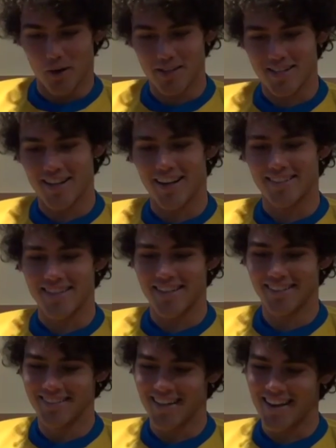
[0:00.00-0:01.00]
It wasn't
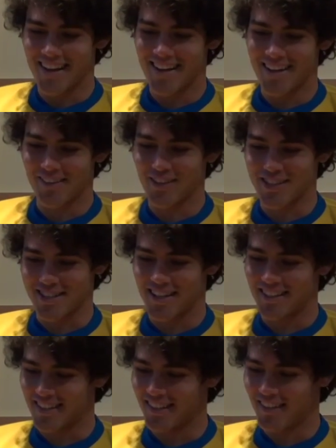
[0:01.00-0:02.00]
ideal. Uh, it wasn't
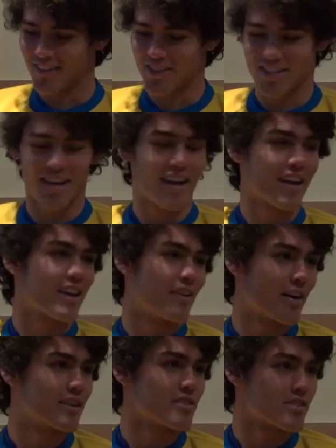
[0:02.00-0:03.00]
ideal. Obviously, I, you
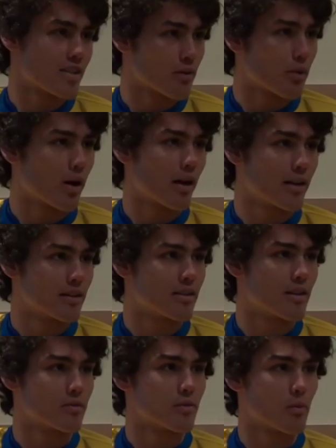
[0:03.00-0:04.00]
know, I understand why
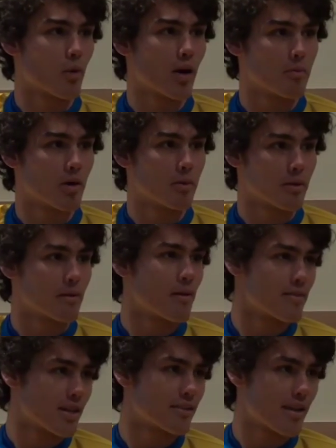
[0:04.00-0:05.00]
and, and why Birmingham
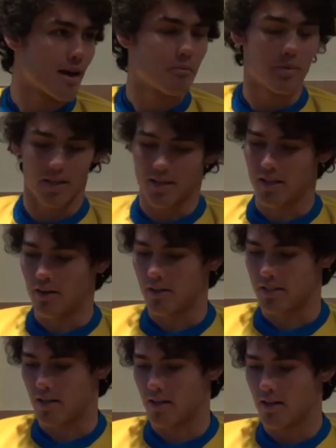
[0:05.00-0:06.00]
have said that, but you know,
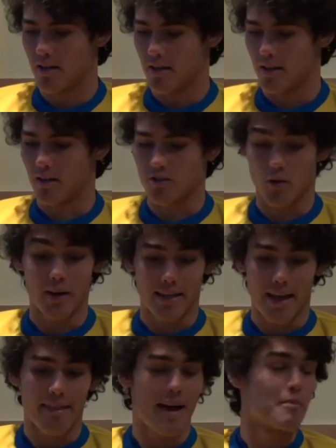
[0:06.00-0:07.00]
and uh, you know, so I
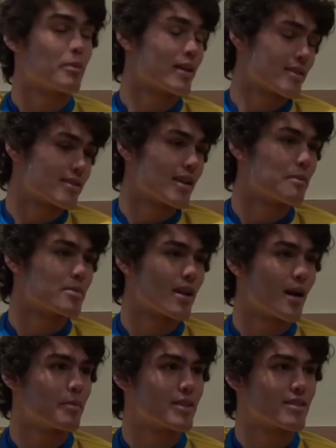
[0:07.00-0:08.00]
get that. But at the same
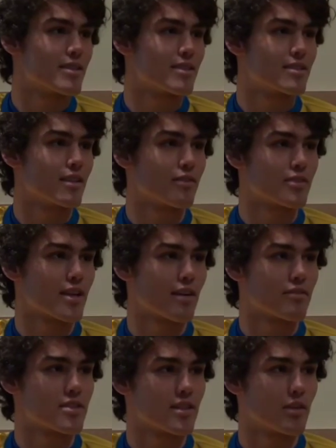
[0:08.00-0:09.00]
time, it's it's tough to
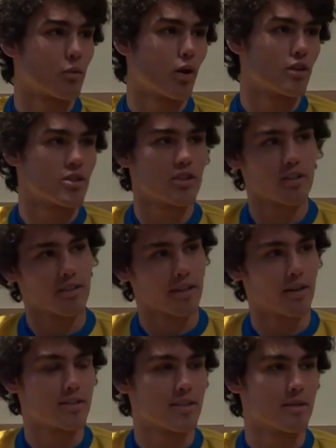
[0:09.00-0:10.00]
have to sit and watch,
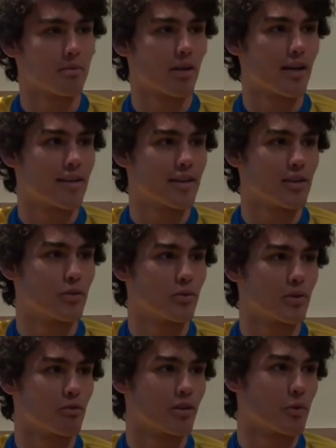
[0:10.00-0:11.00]
you know, a team play that you,
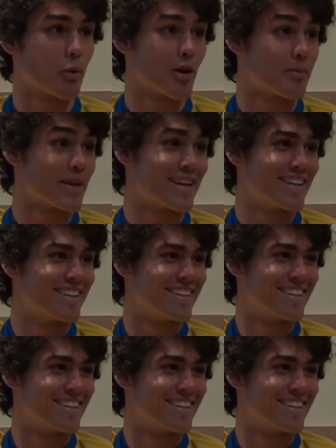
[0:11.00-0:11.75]
you really want to be in.